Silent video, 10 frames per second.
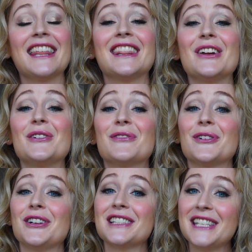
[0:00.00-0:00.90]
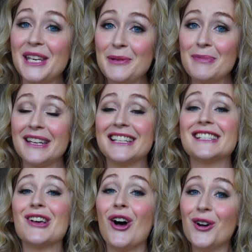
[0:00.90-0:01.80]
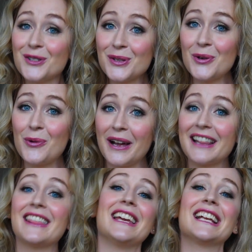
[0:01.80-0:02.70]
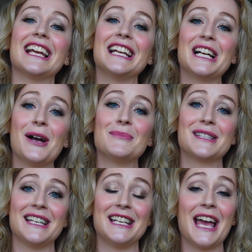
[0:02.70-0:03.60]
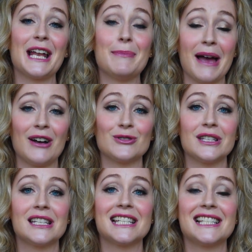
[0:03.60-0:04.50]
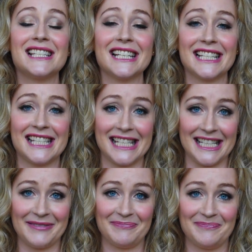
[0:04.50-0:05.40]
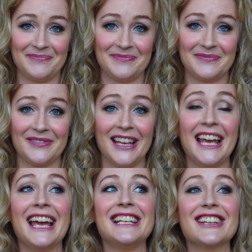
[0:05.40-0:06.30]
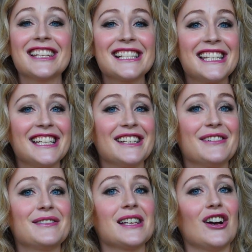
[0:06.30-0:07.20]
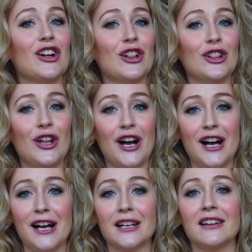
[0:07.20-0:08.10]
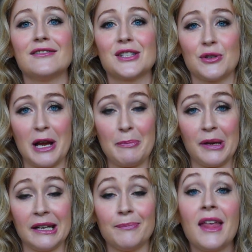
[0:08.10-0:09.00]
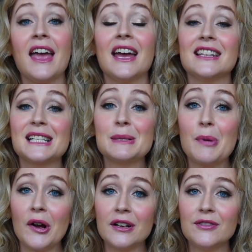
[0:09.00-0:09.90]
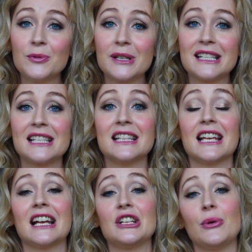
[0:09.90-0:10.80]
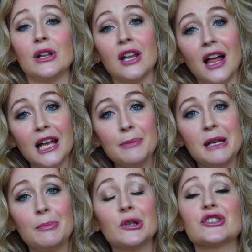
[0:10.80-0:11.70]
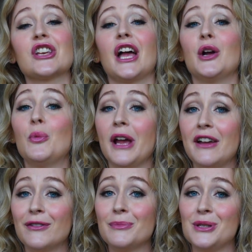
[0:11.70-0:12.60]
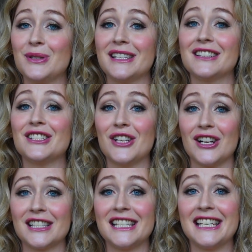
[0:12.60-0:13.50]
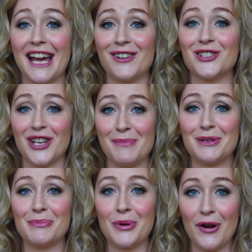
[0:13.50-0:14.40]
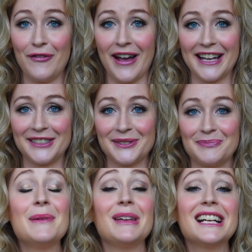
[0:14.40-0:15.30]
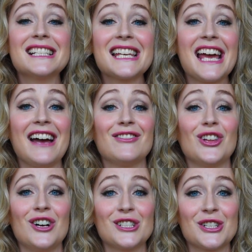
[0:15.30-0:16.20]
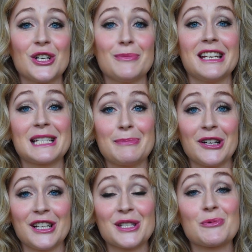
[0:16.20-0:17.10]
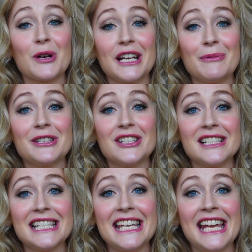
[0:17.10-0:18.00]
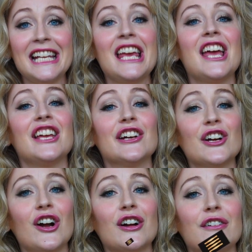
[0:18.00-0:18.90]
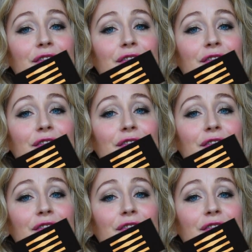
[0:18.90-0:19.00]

The overall tip is also quite thick. It comes in at about 60. Now this gives a lot of scraping, and this is part of the reason that I know a lot of people shy away from using the Danzi gouge shaped and profiled. Because I have long-term experience working with Danzi cane, here are a